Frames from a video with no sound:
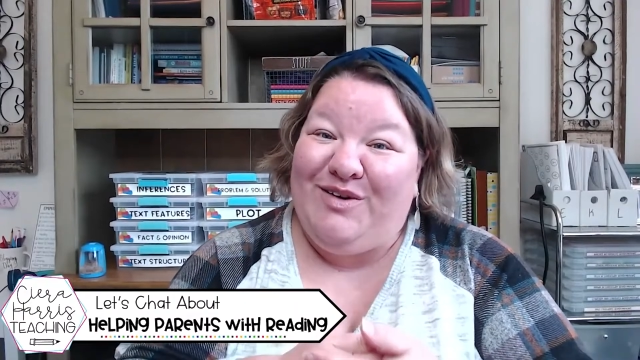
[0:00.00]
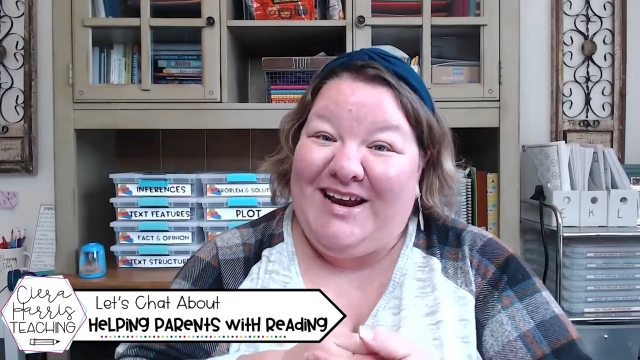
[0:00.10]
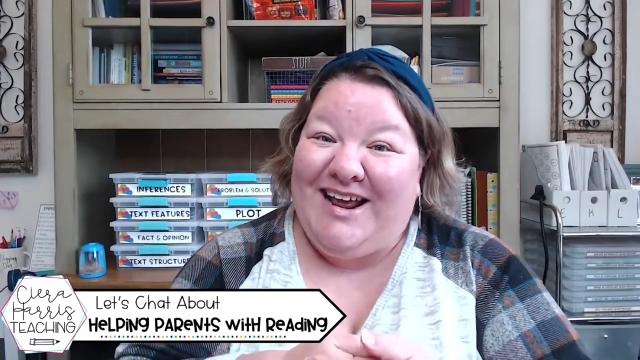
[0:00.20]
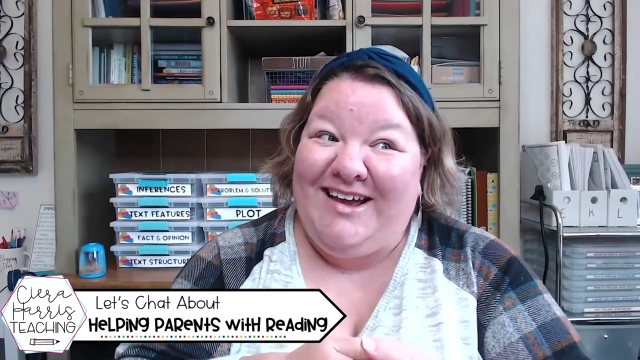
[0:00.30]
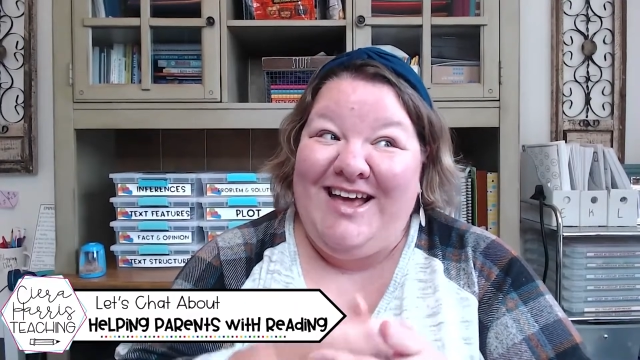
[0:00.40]

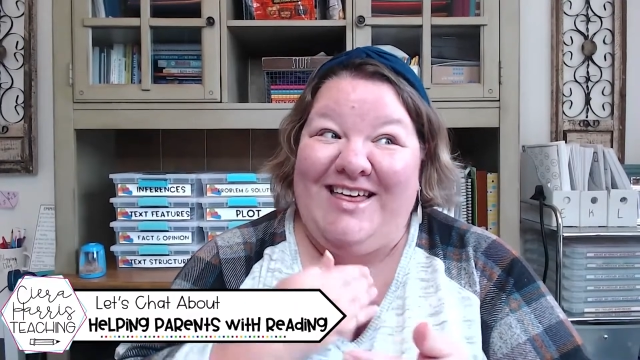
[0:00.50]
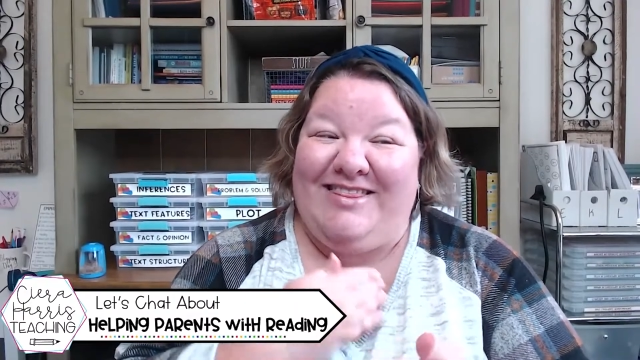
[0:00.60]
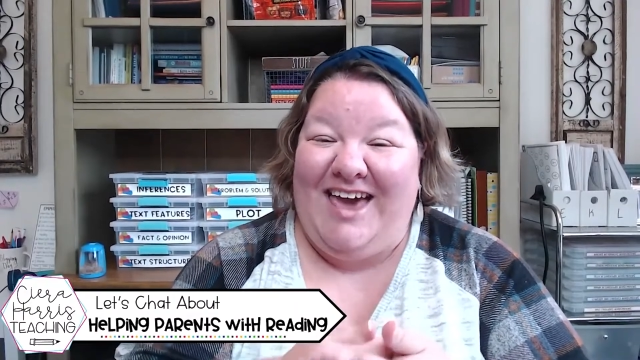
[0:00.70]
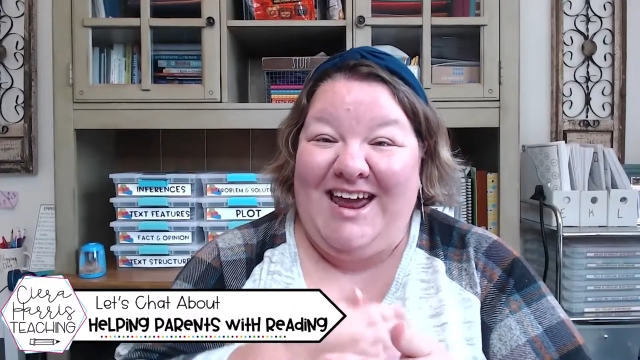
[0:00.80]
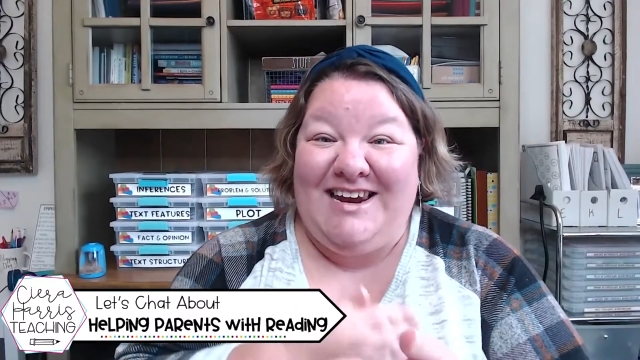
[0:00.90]
reading,
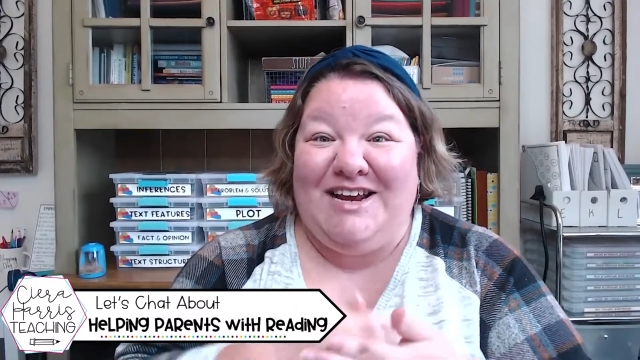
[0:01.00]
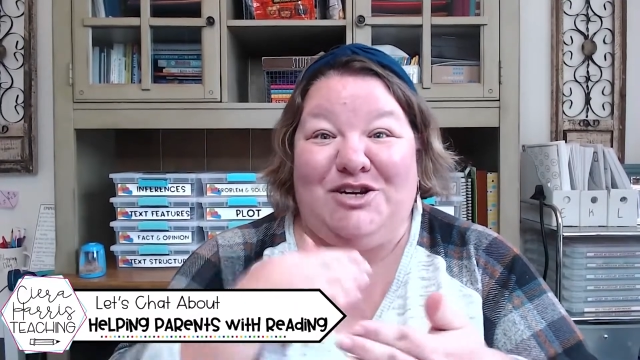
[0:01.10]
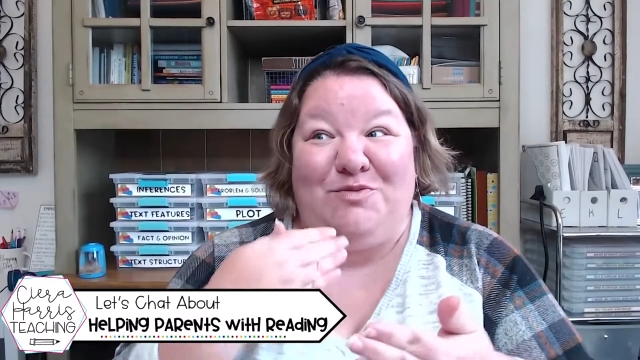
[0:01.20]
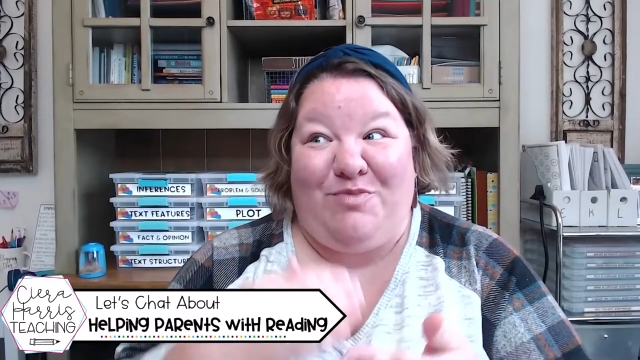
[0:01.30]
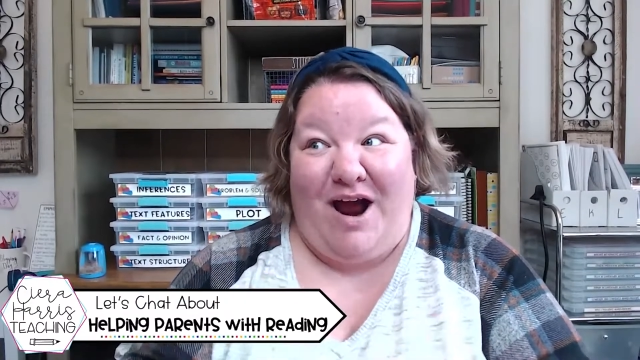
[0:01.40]
they need
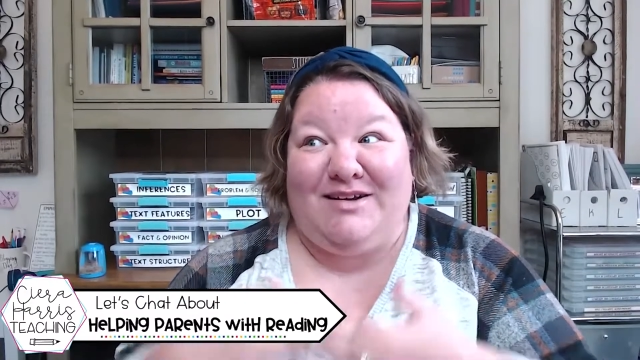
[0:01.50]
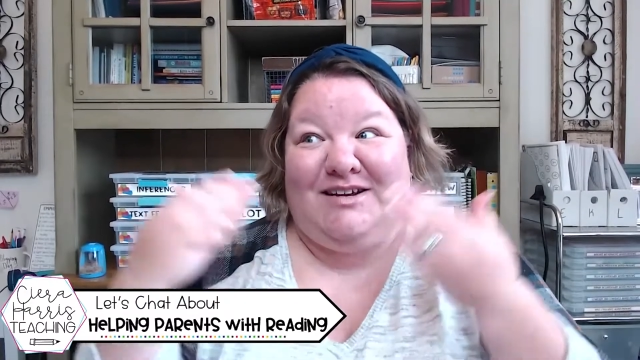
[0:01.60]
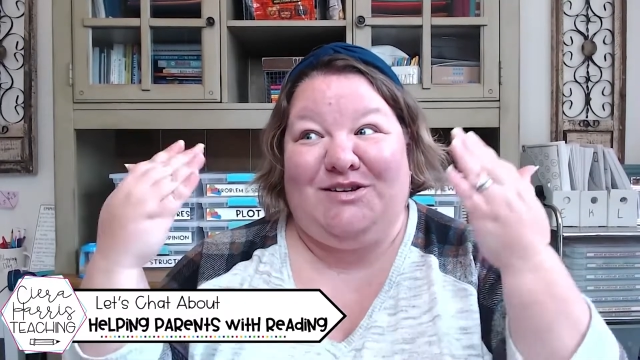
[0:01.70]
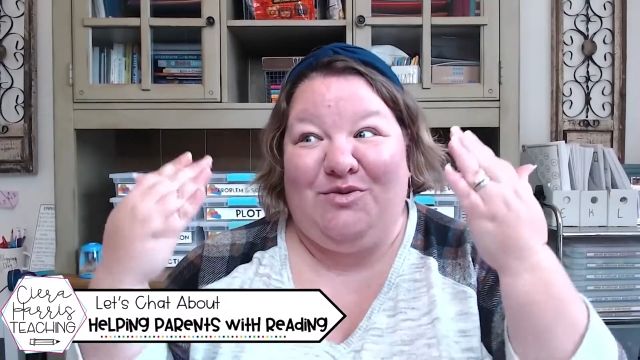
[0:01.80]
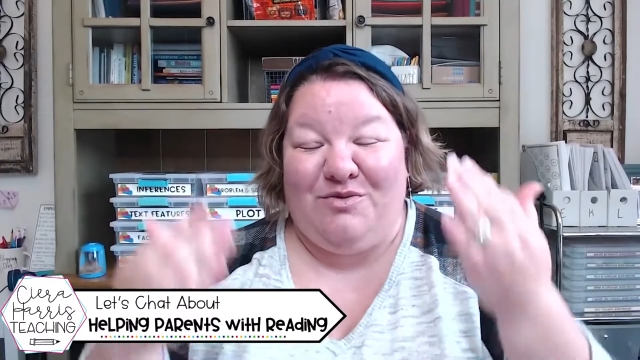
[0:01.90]
to
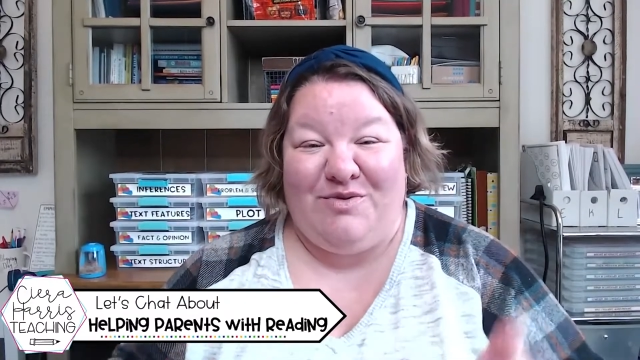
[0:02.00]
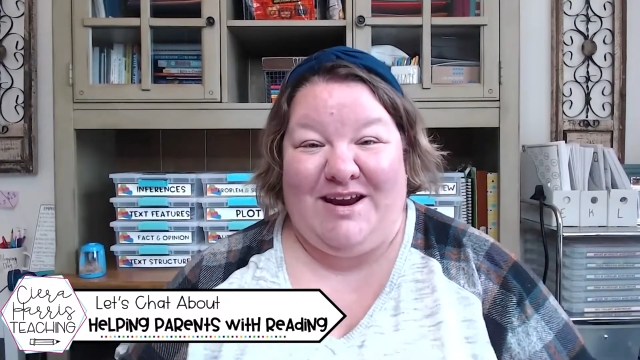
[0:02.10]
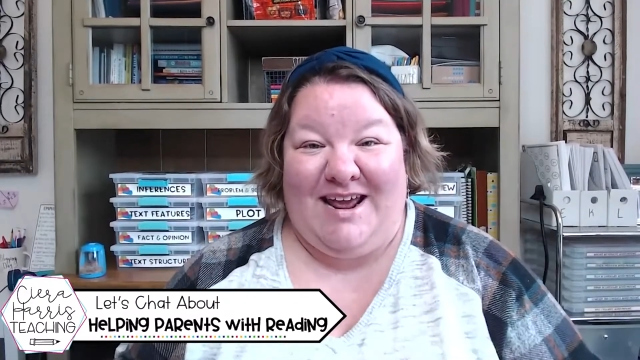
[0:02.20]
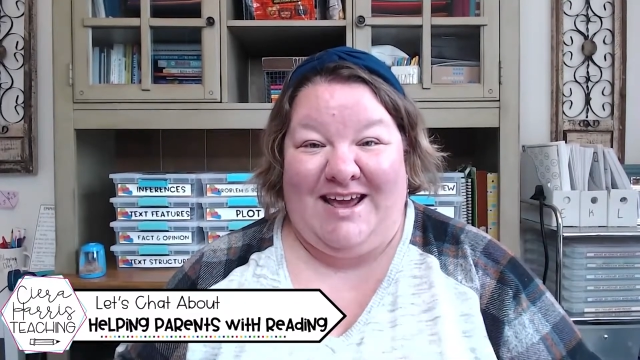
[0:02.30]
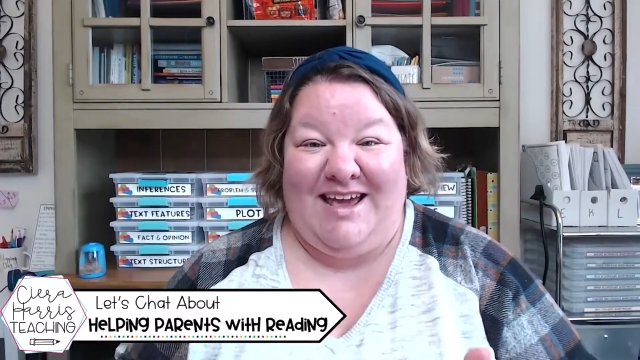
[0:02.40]
practice
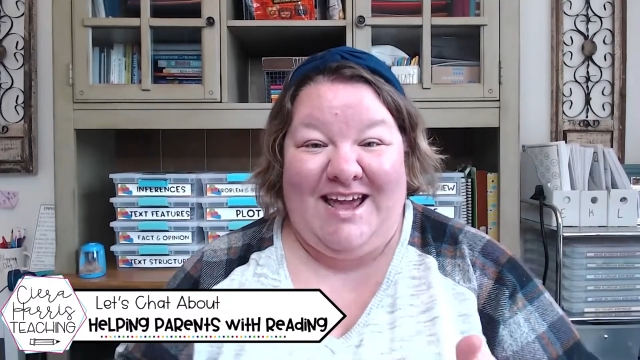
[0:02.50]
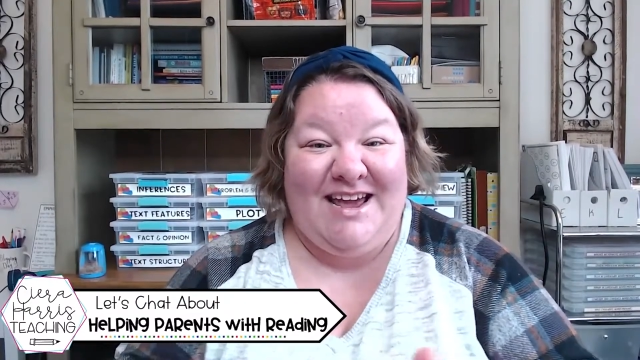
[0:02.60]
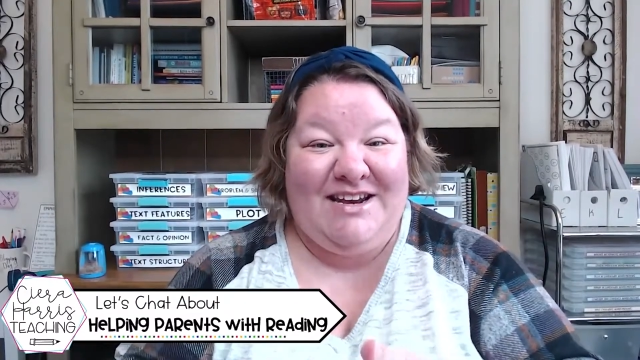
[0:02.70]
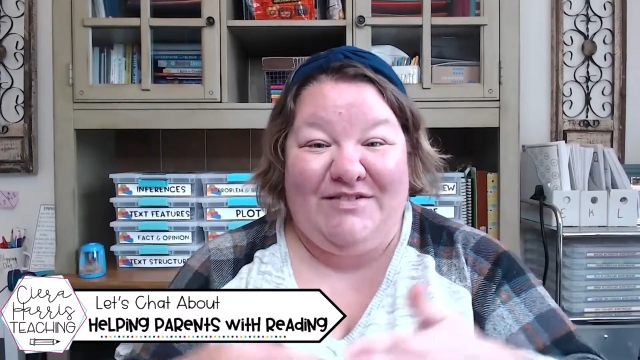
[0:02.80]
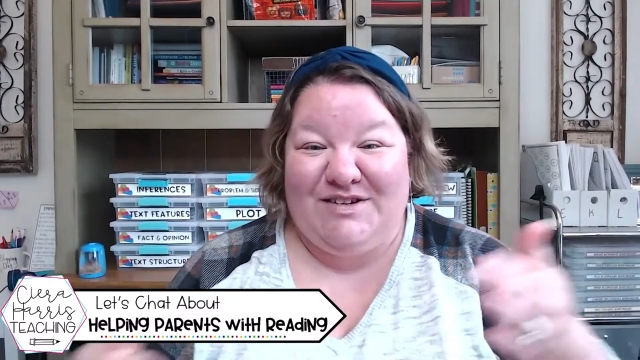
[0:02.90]
reading.
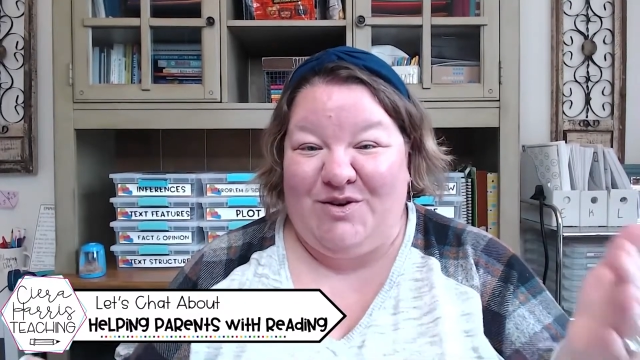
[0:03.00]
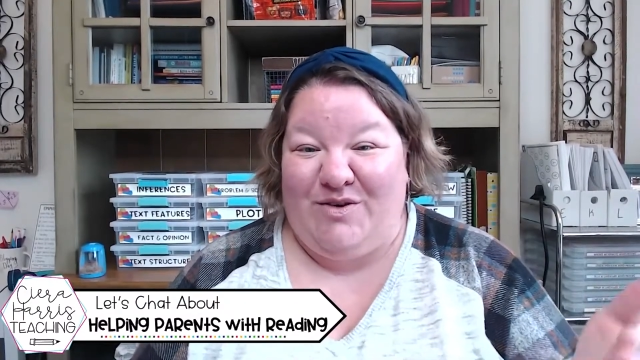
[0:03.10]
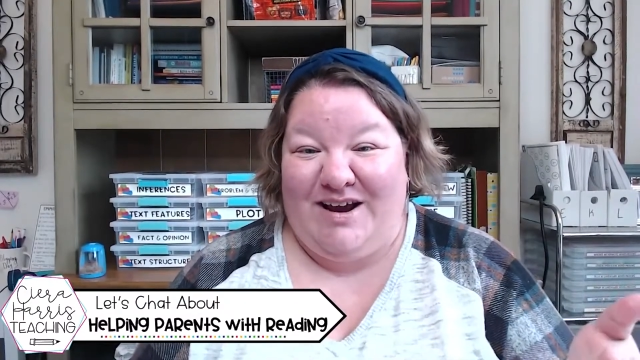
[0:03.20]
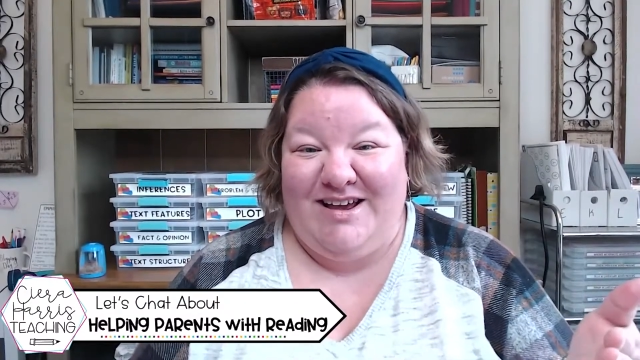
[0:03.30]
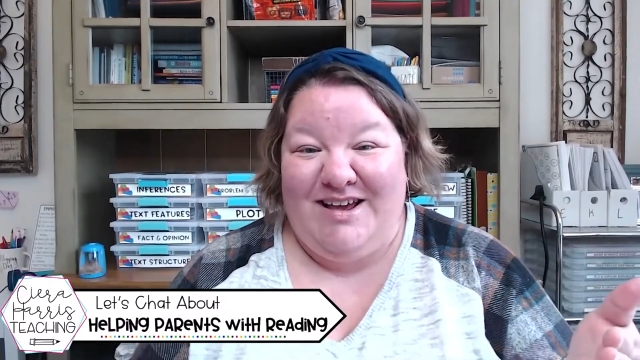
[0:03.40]
End of story.